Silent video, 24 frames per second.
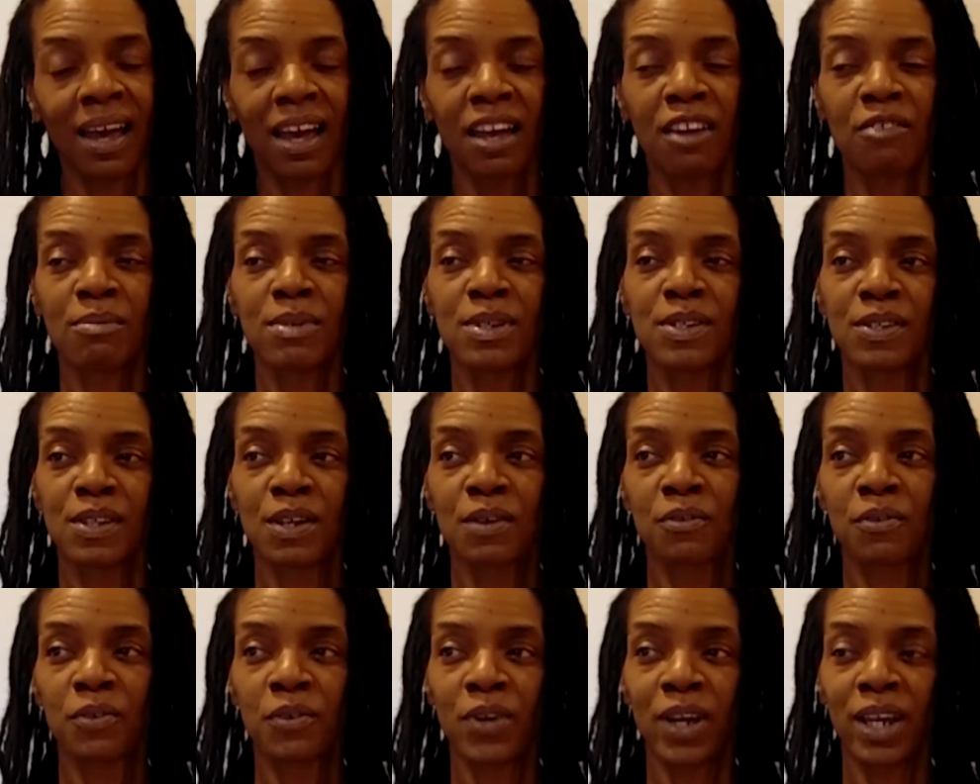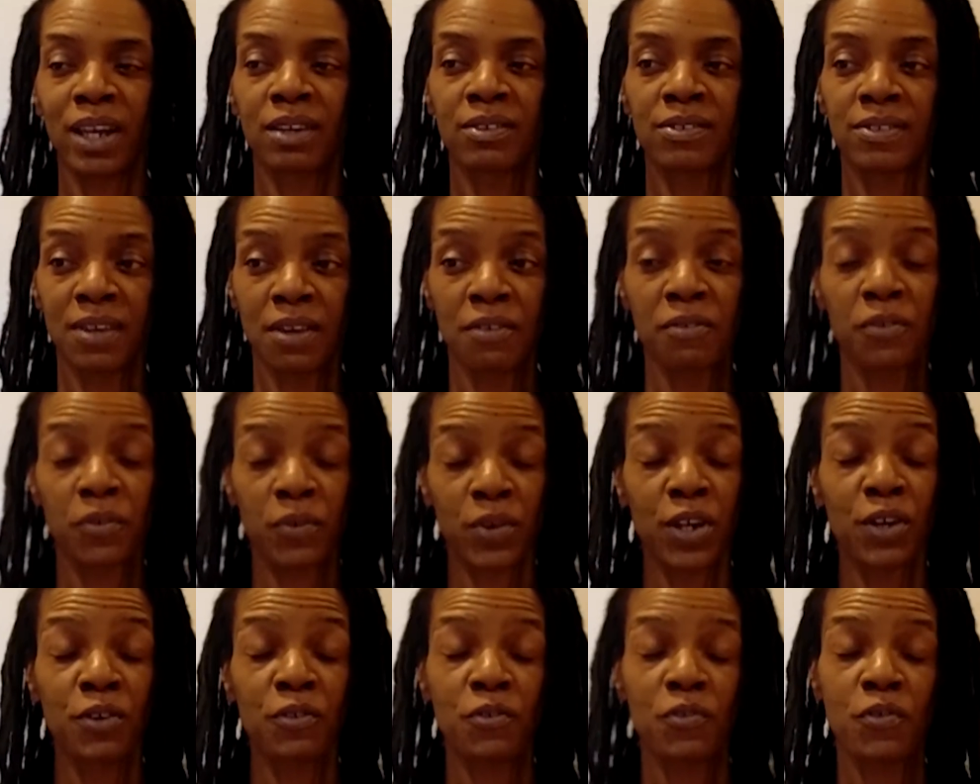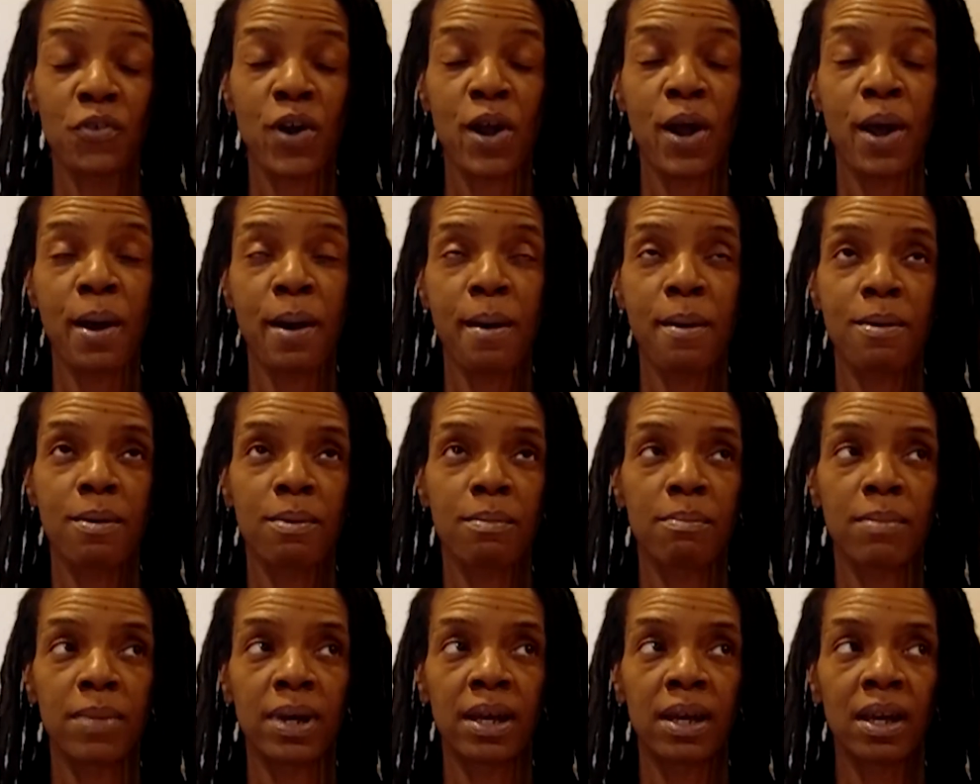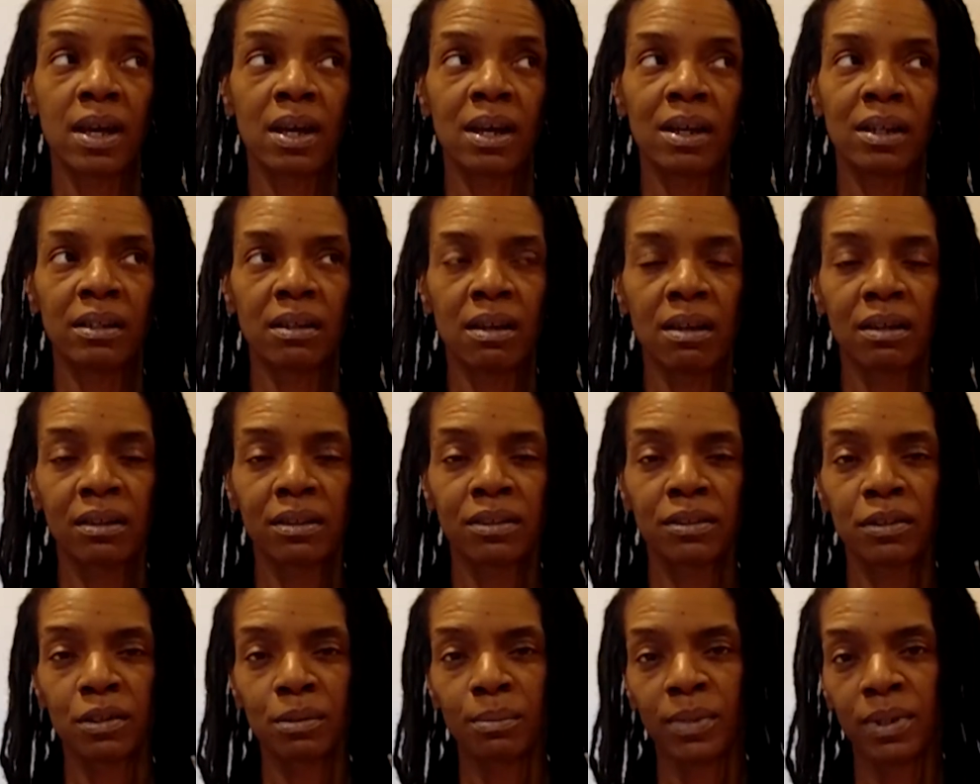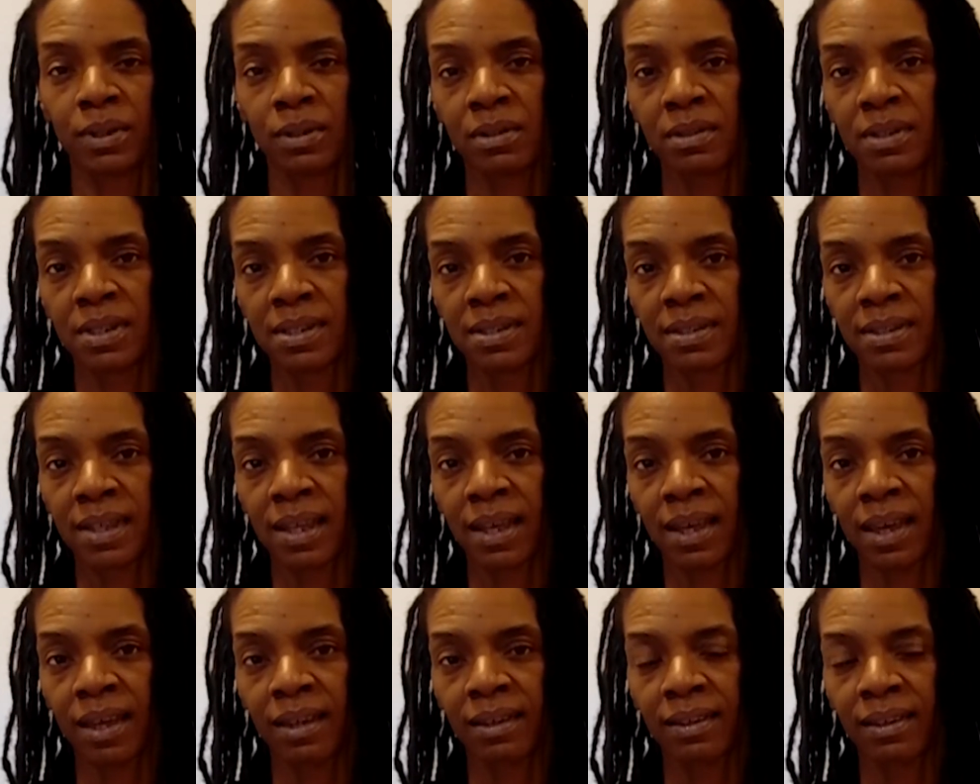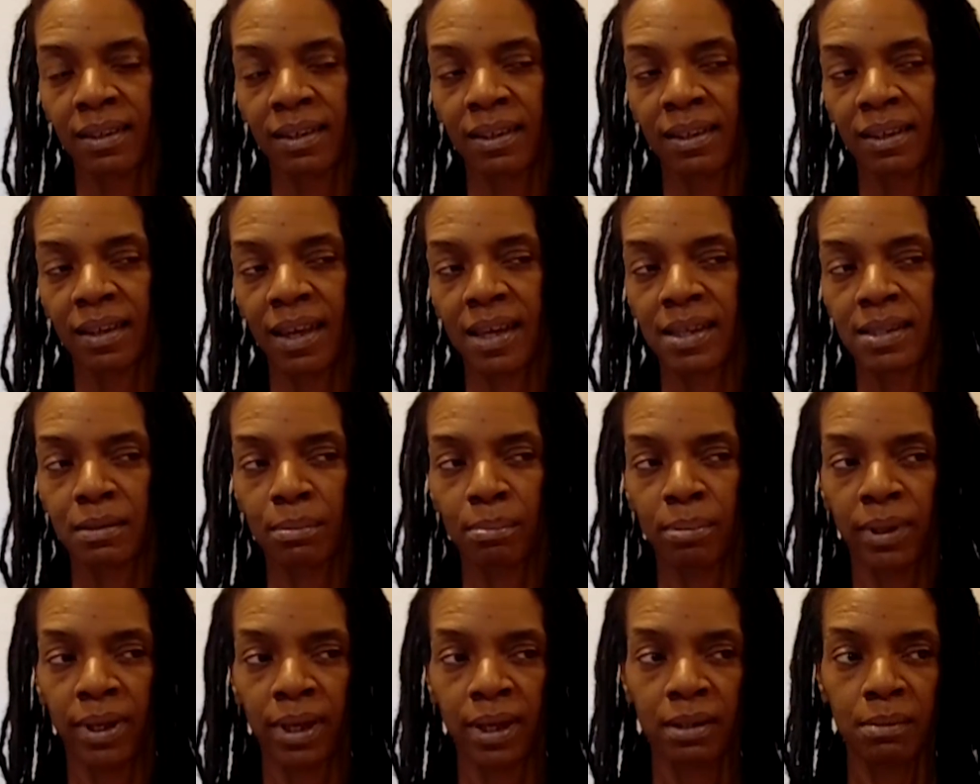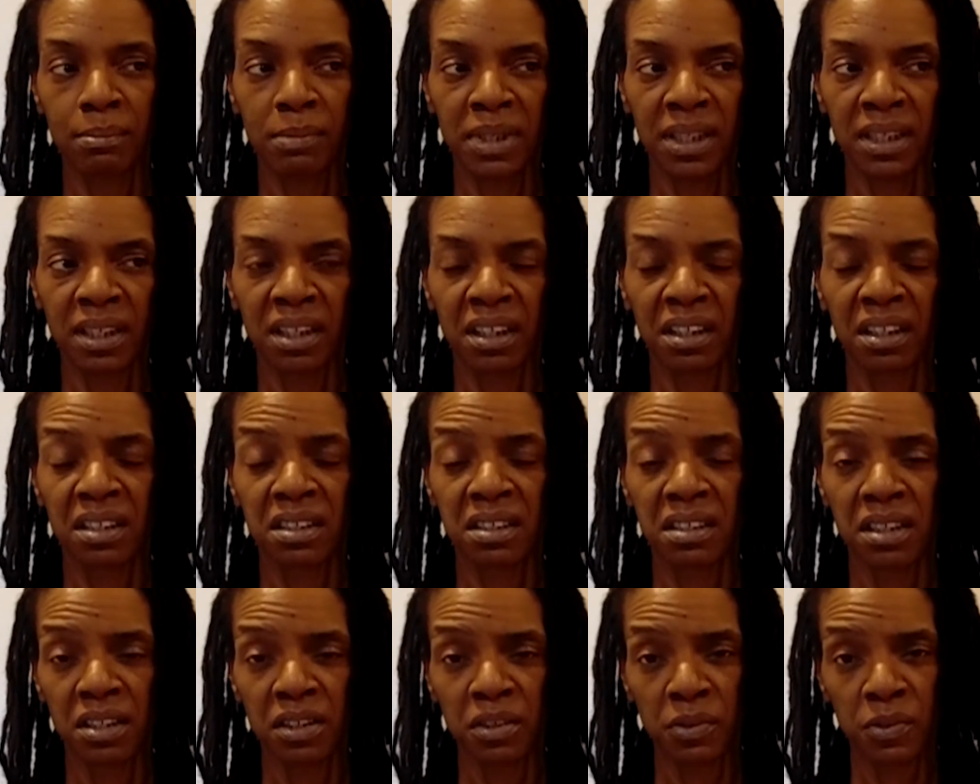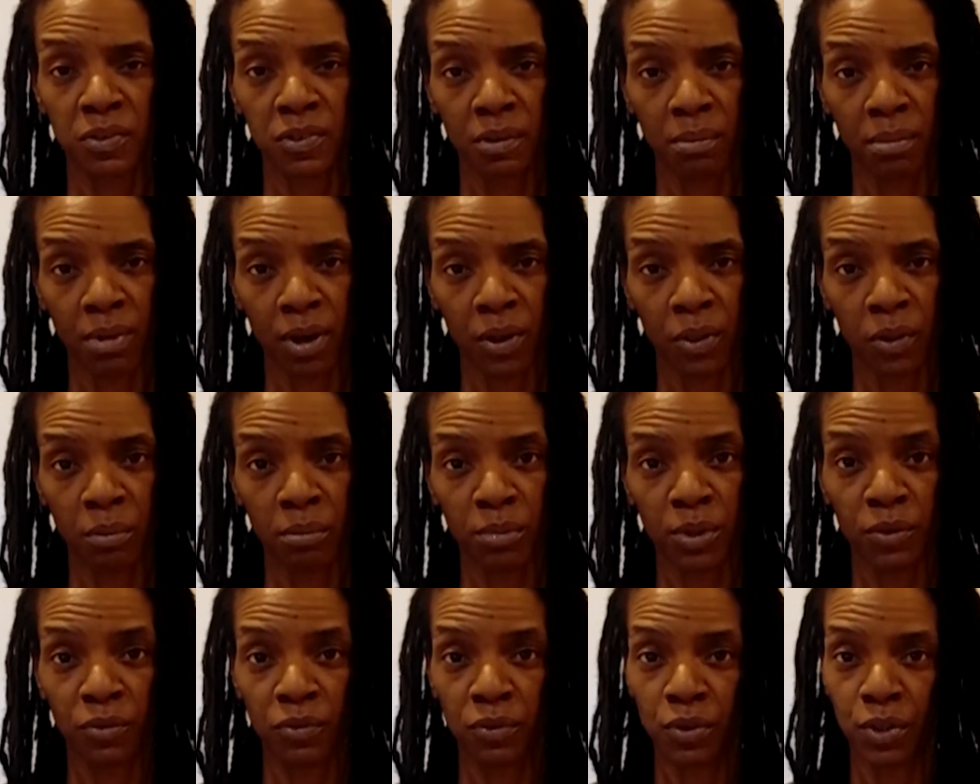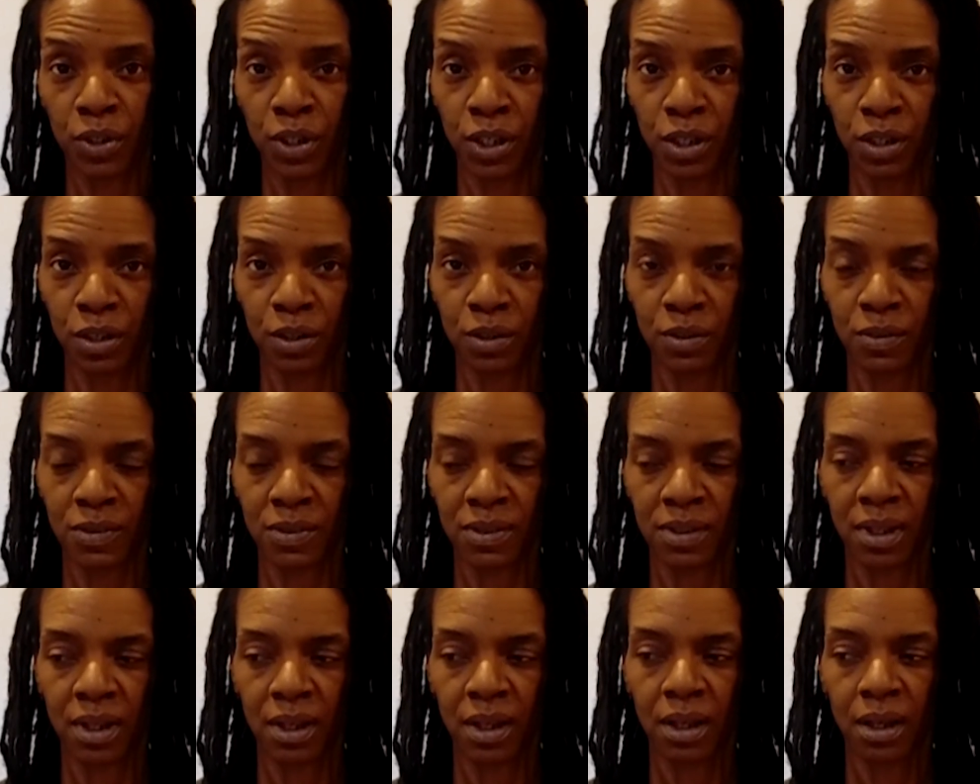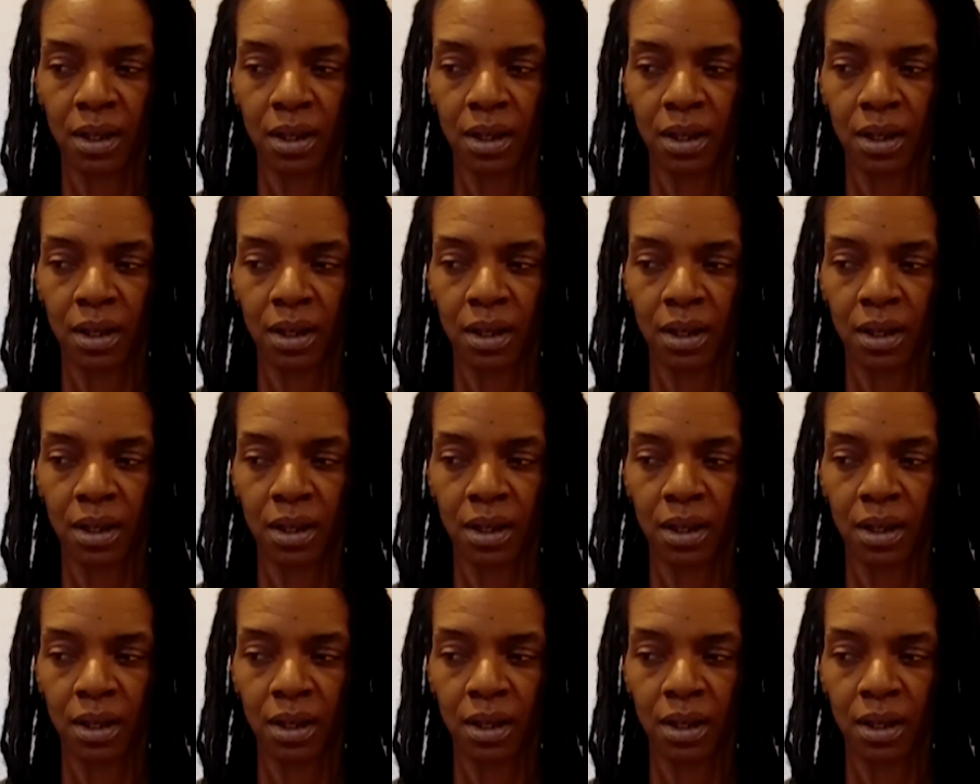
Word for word: I have been suffering, suffering from long-term illness that has plagued me and continues to bother me for years.